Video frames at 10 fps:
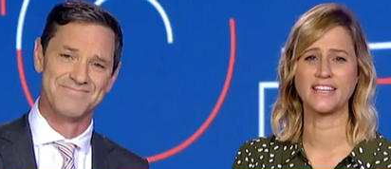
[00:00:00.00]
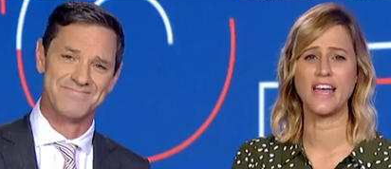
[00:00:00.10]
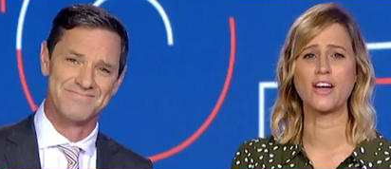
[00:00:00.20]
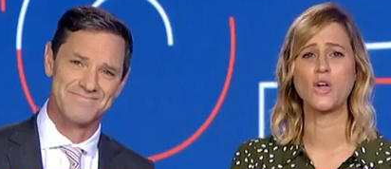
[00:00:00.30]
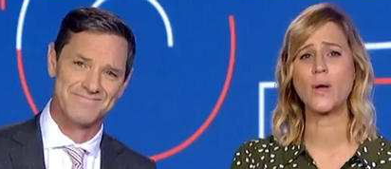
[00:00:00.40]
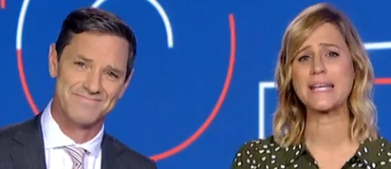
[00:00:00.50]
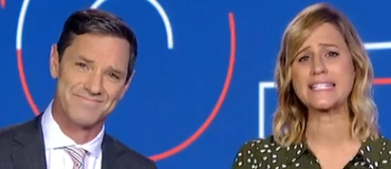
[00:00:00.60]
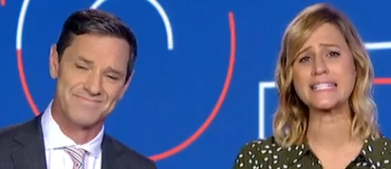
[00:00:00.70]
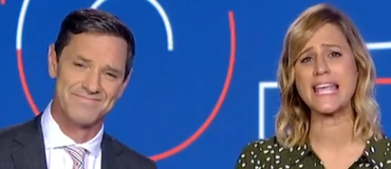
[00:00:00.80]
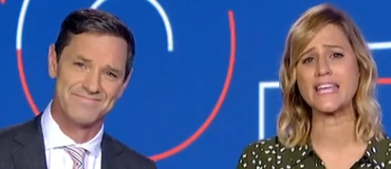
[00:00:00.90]
Speaker 1: Now, a
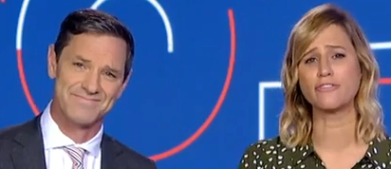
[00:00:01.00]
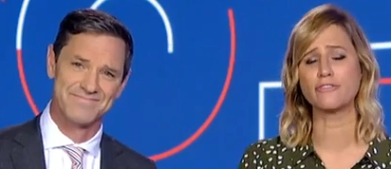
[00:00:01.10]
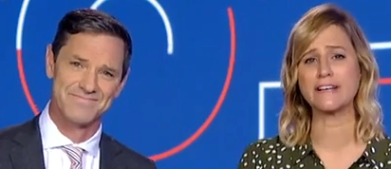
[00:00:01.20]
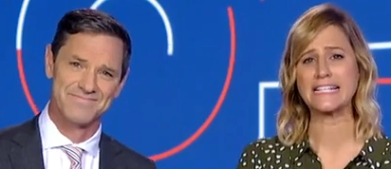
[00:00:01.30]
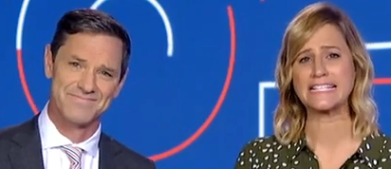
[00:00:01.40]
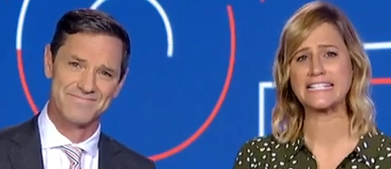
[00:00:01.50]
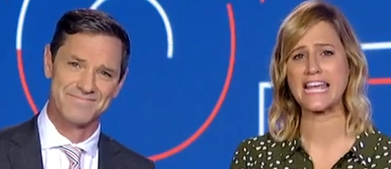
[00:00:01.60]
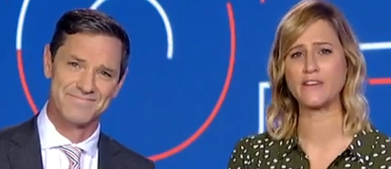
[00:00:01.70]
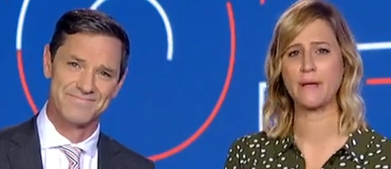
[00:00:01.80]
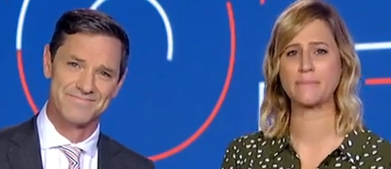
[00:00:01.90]
quick scan of real
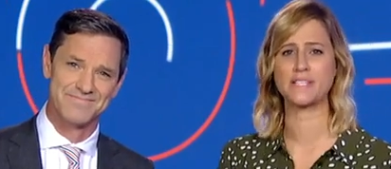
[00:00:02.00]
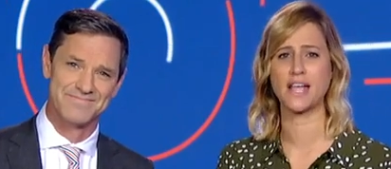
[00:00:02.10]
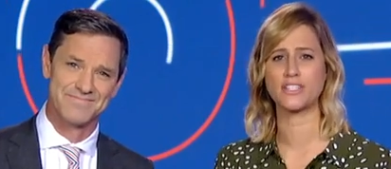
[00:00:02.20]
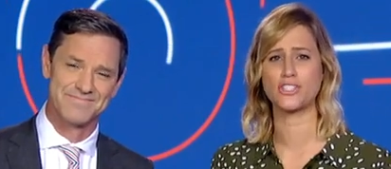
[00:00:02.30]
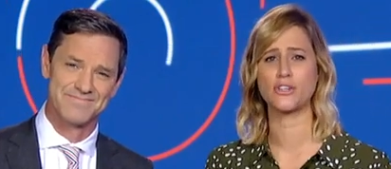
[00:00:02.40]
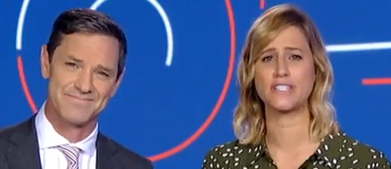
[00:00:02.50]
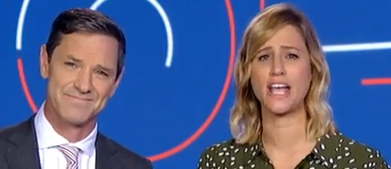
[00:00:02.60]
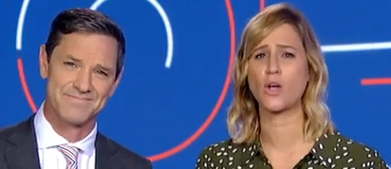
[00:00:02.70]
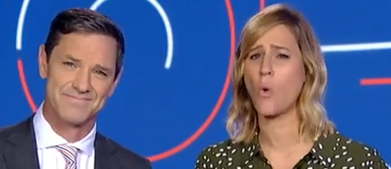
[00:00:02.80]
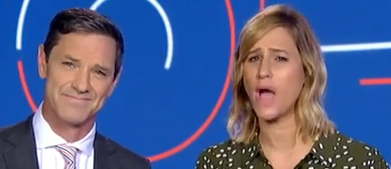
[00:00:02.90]
estate websites shows
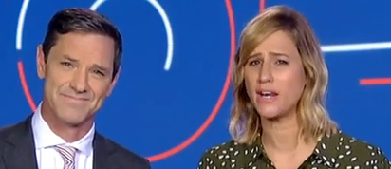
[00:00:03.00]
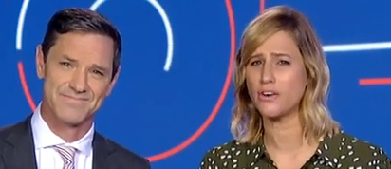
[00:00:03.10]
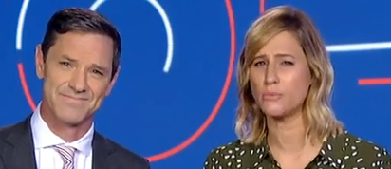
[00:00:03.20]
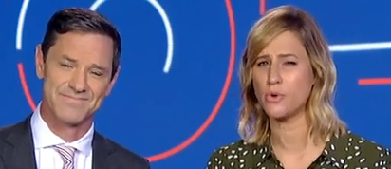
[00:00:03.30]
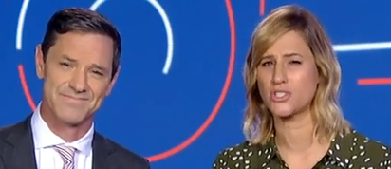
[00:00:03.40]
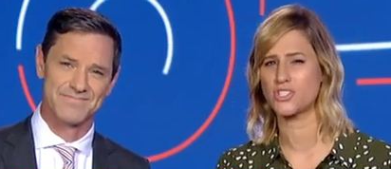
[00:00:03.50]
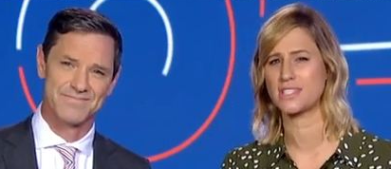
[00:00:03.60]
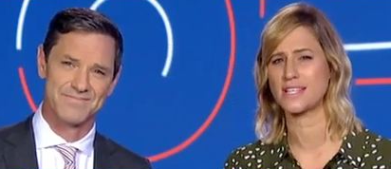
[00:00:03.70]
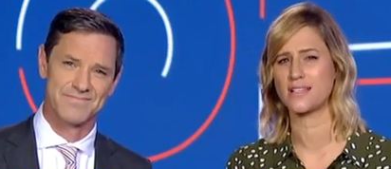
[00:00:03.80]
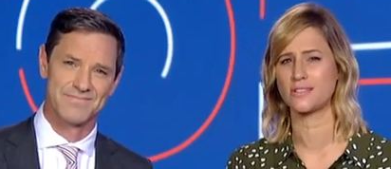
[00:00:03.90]
there are quite a lot of
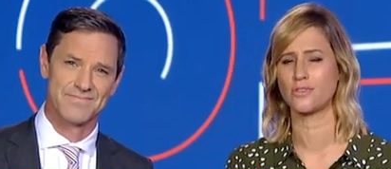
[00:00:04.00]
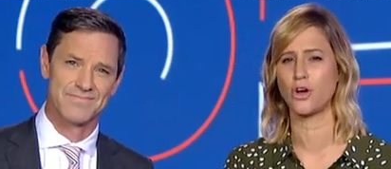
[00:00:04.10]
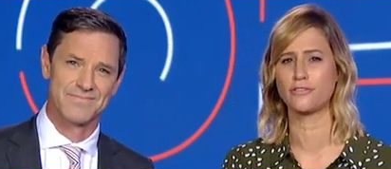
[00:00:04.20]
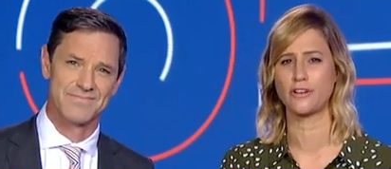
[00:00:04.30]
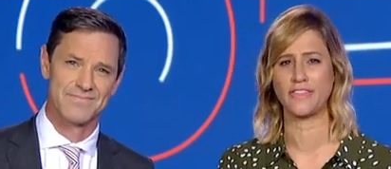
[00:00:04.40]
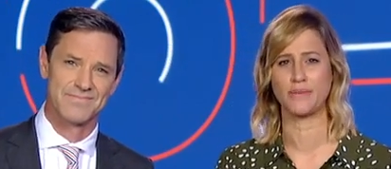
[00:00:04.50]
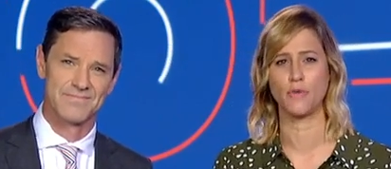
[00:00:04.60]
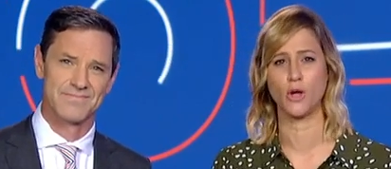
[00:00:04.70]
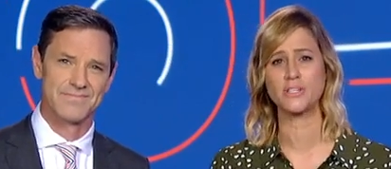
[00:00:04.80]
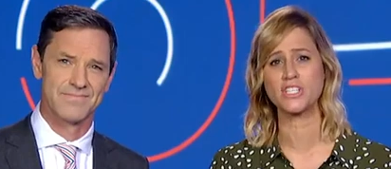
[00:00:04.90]
mortgagee sales on offer at the
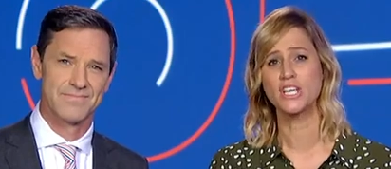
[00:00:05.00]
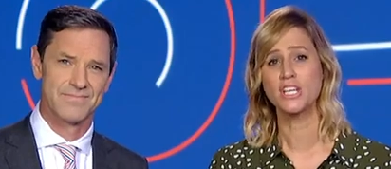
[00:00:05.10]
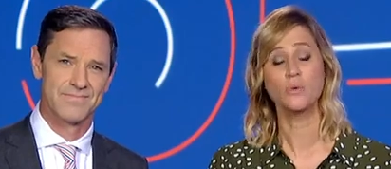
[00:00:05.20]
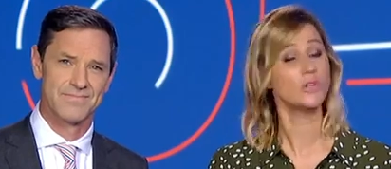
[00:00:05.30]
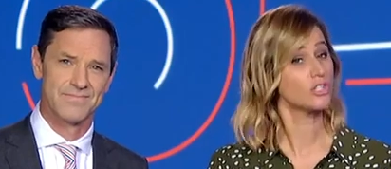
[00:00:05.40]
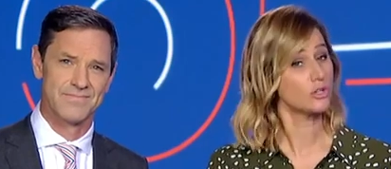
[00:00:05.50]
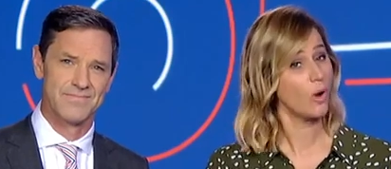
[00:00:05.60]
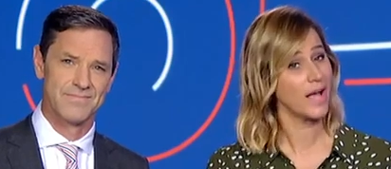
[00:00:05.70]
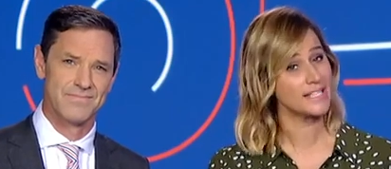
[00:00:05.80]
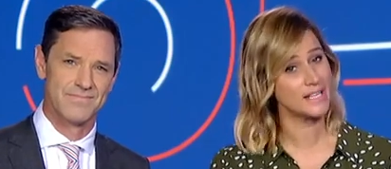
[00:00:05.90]
moment,
Speaker 2: which
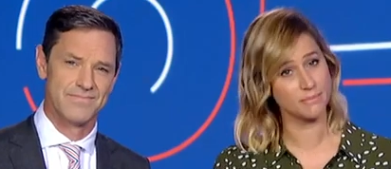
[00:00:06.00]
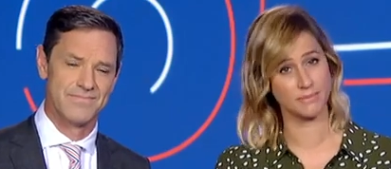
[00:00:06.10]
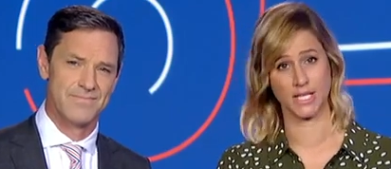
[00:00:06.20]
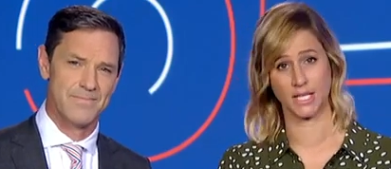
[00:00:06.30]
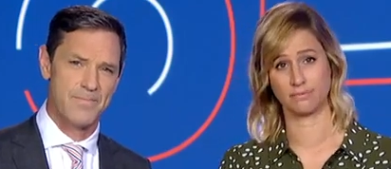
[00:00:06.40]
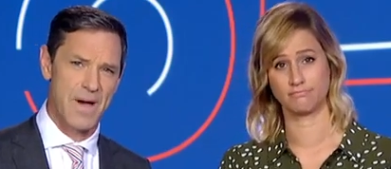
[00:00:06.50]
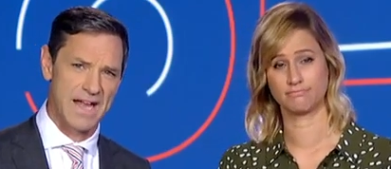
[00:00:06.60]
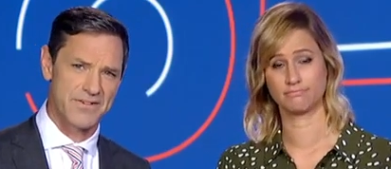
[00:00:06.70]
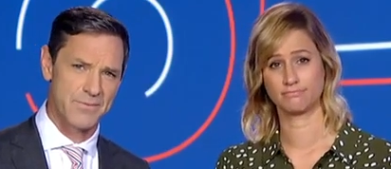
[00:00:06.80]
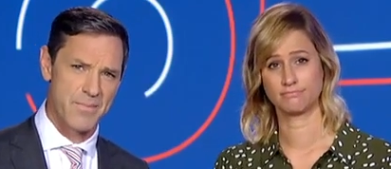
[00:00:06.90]
look quite tempting.
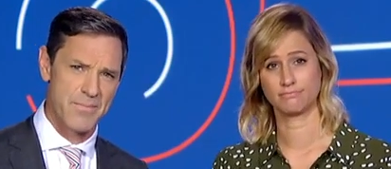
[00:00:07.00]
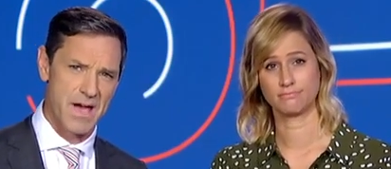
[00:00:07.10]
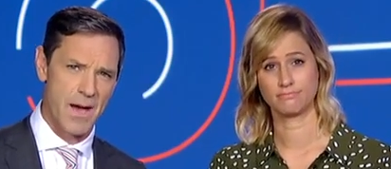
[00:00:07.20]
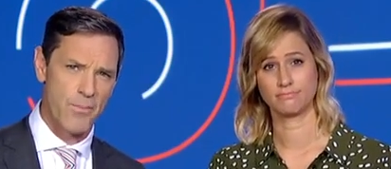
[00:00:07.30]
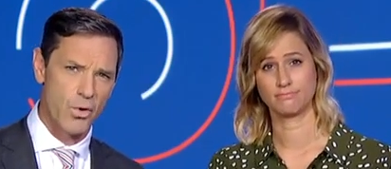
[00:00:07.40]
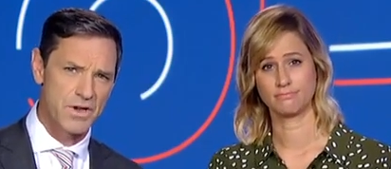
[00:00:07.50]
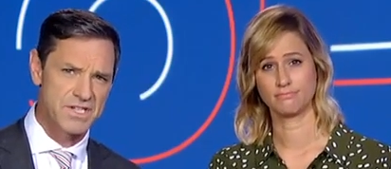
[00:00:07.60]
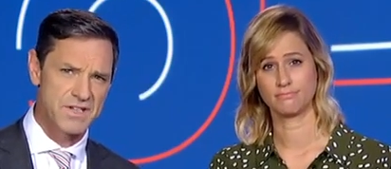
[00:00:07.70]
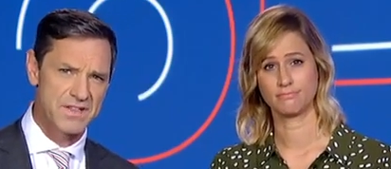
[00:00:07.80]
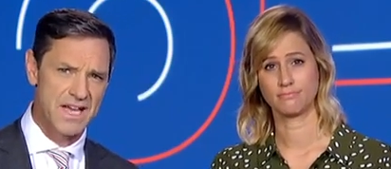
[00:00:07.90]
But remember, a
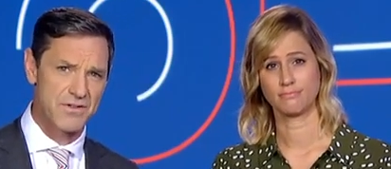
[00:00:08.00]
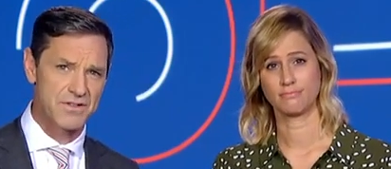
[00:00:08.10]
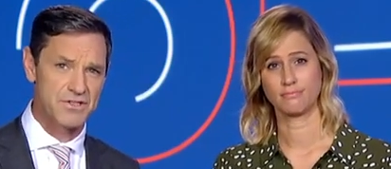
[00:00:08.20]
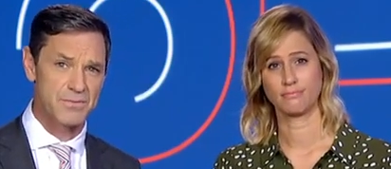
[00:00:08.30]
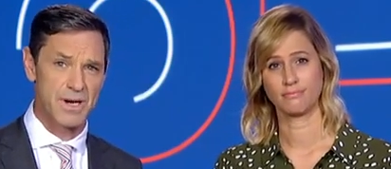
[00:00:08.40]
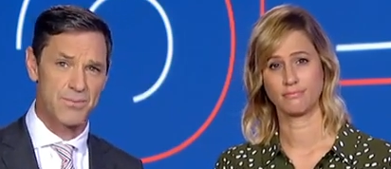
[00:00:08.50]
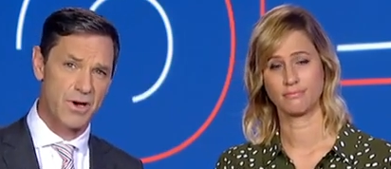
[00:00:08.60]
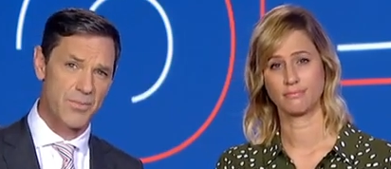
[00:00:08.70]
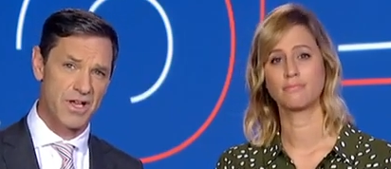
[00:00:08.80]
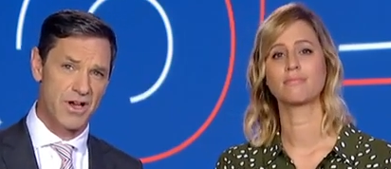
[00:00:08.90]
mortgagee sale is usually when a
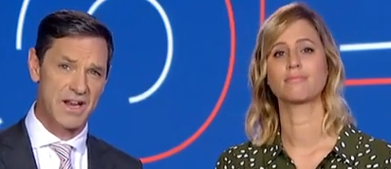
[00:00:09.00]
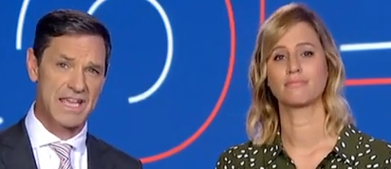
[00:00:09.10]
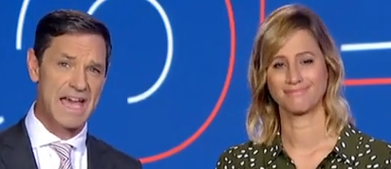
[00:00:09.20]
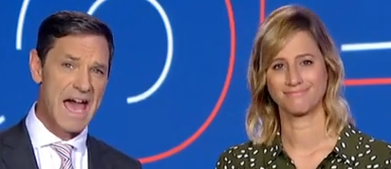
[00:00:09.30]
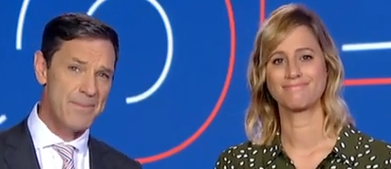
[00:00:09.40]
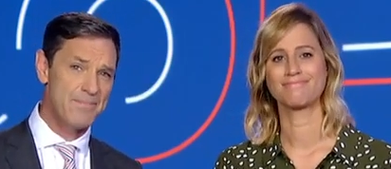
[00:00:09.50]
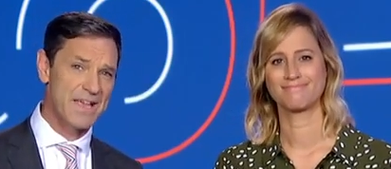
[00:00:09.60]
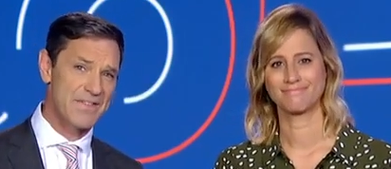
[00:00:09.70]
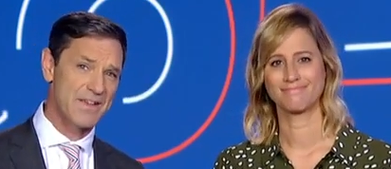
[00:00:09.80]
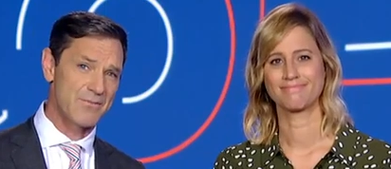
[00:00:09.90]
property owner
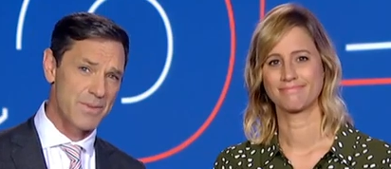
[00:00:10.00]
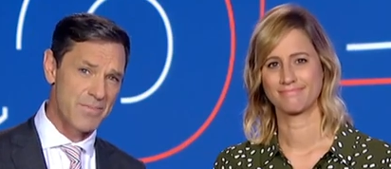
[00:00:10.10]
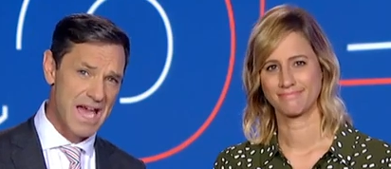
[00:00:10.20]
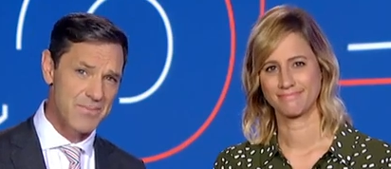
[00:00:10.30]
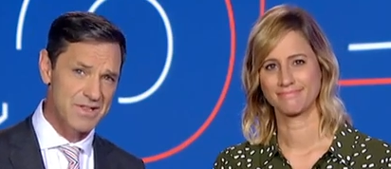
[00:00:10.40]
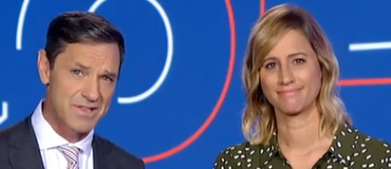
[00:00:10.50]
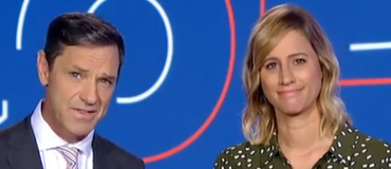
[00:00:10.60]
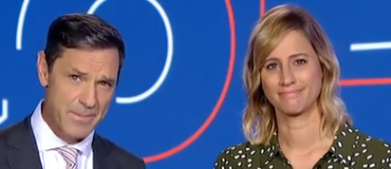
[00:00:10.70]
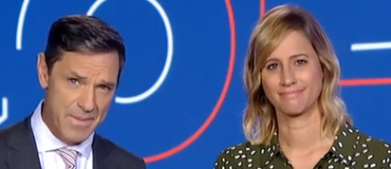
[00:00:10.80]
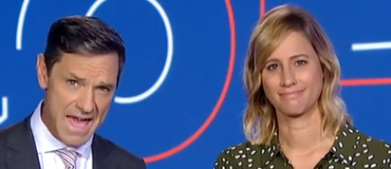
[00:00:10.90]
can't meet their repayments
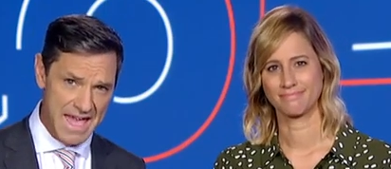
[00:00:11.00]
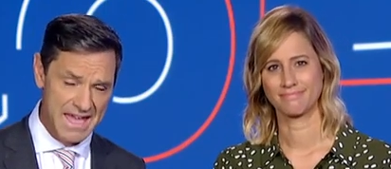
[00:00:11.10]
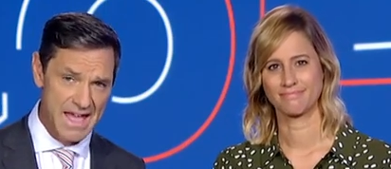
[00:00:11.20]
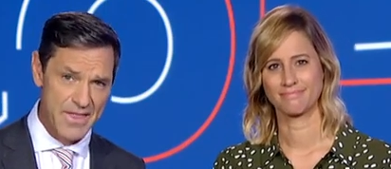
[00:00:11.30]
to their bank.